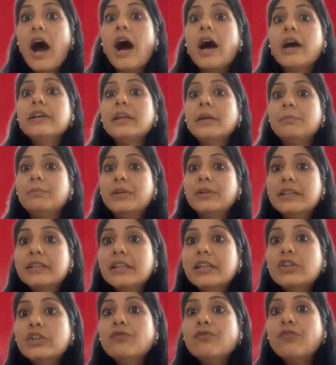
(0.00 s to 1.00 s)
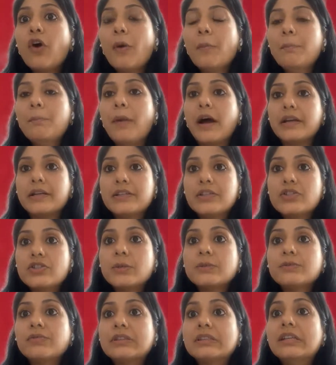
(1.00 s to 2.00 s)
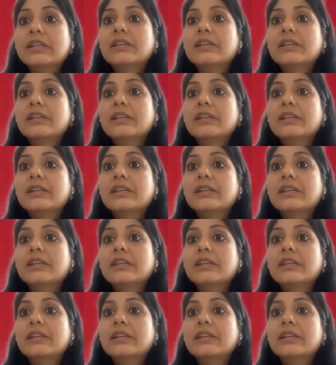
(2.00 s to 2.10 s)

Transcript: Our ability to form partnerships with